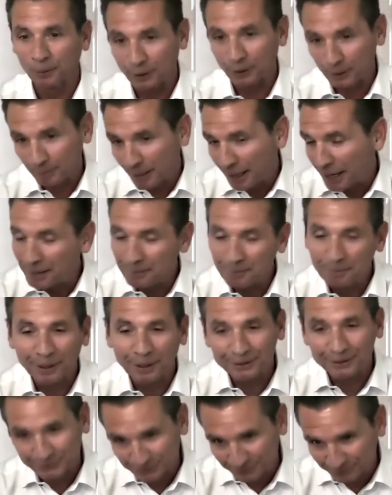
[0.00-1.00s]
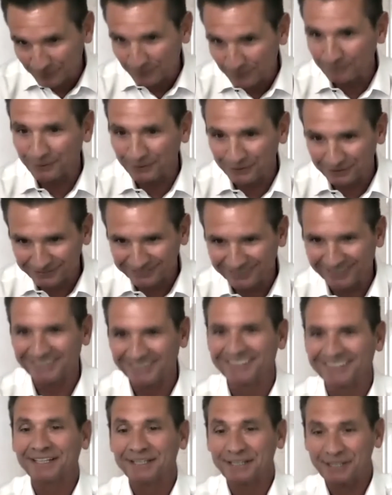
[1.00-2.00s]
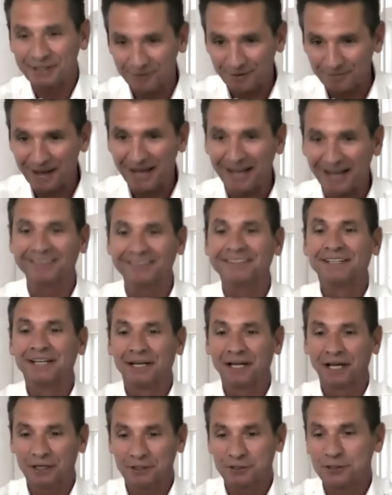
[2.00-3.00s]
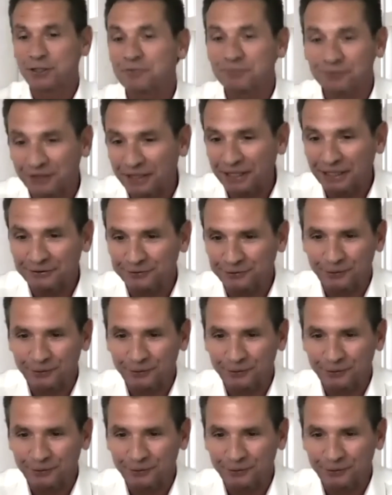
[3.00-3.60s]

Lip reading: going to buy a bunch of your books, Andy, and give them out at Chick-fil-A. So